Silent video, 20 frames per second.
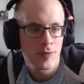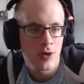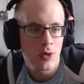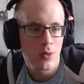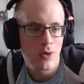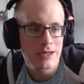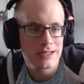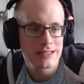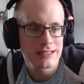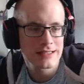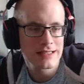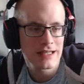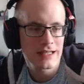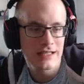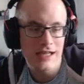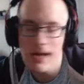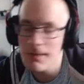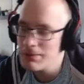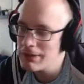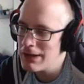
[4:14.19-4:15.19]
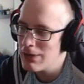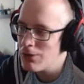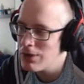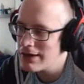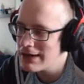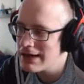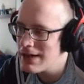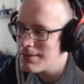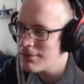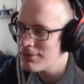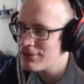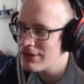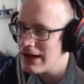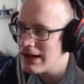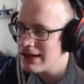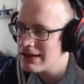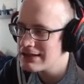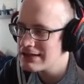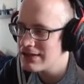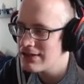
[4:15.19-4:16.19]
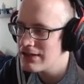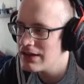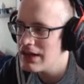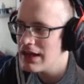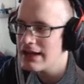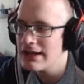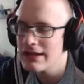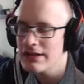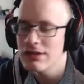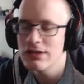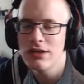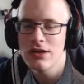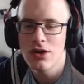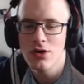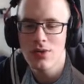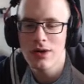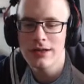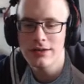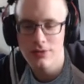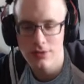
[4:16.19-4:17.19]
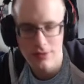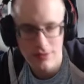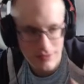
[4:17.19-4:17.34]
What is this? I play one game of Techies and they're like, you know what?